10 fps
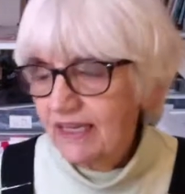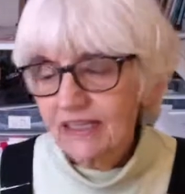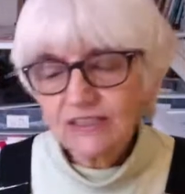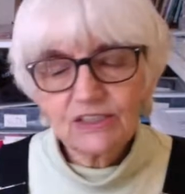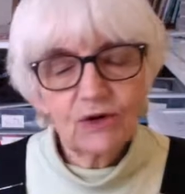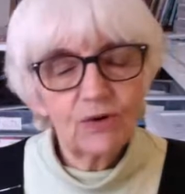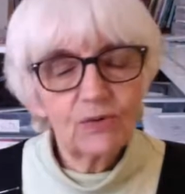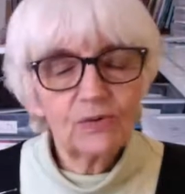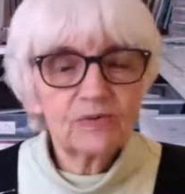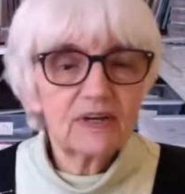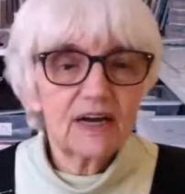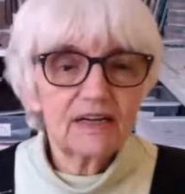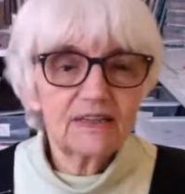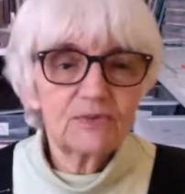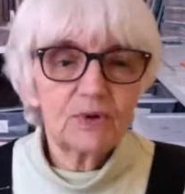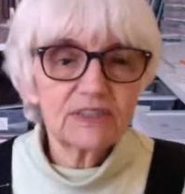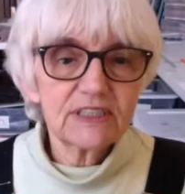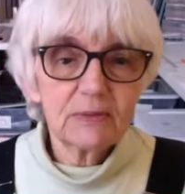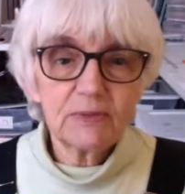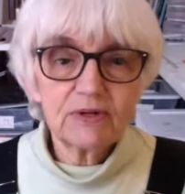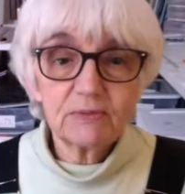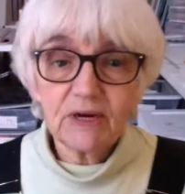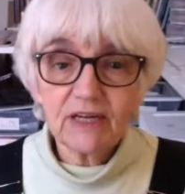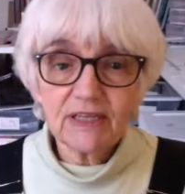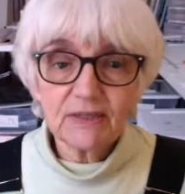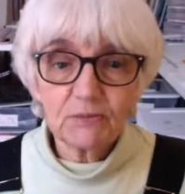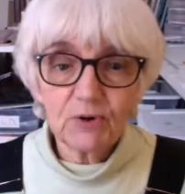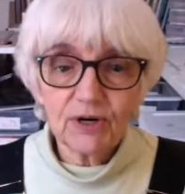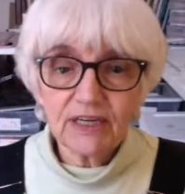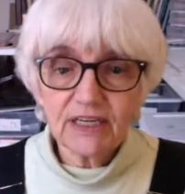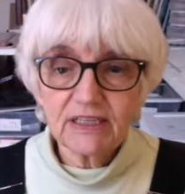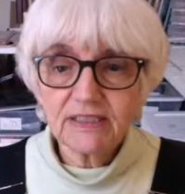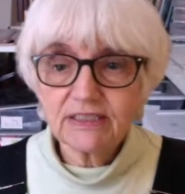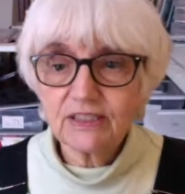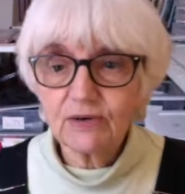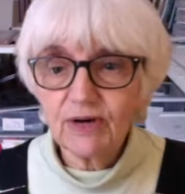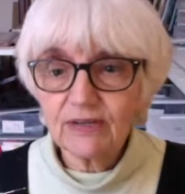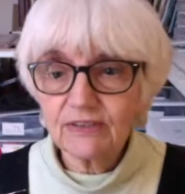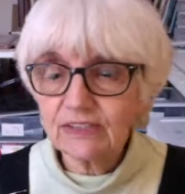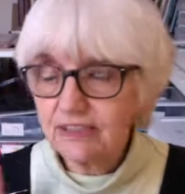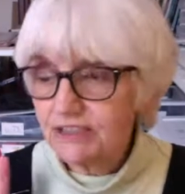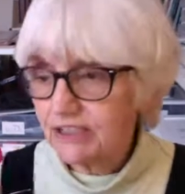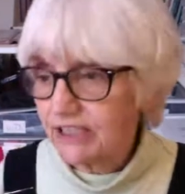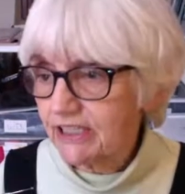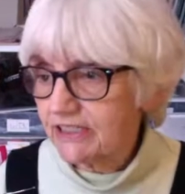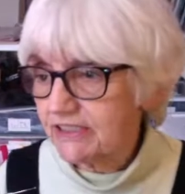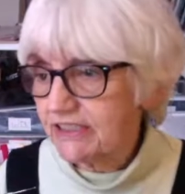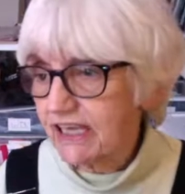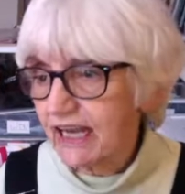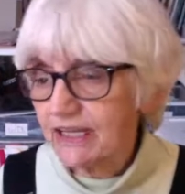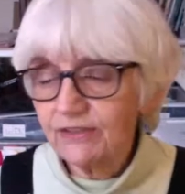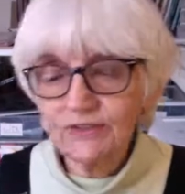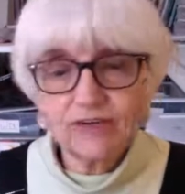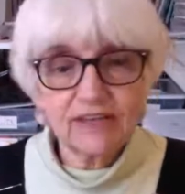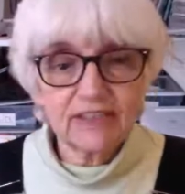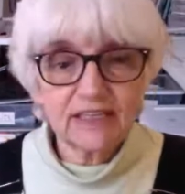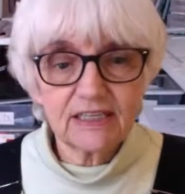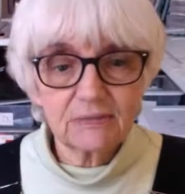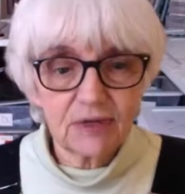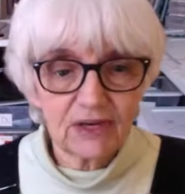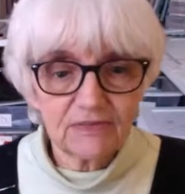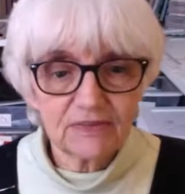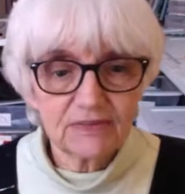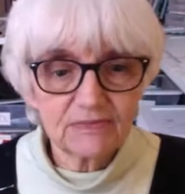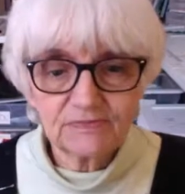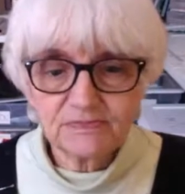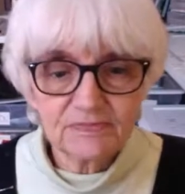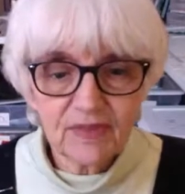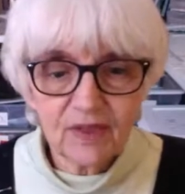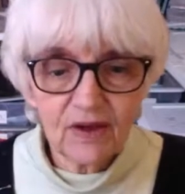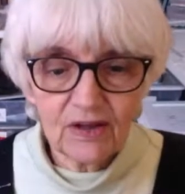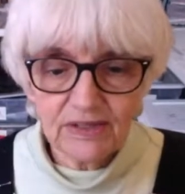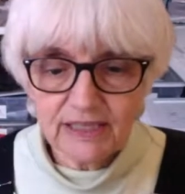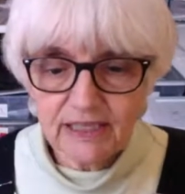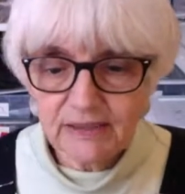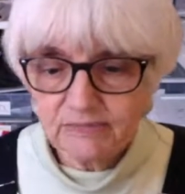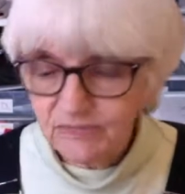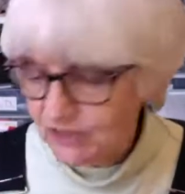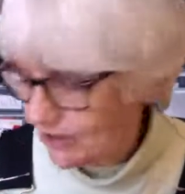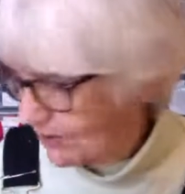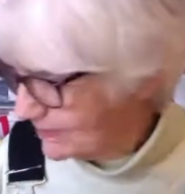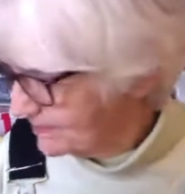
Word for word: So once I put them on in the morning to go out to the chickens, I do not take them off all day. So,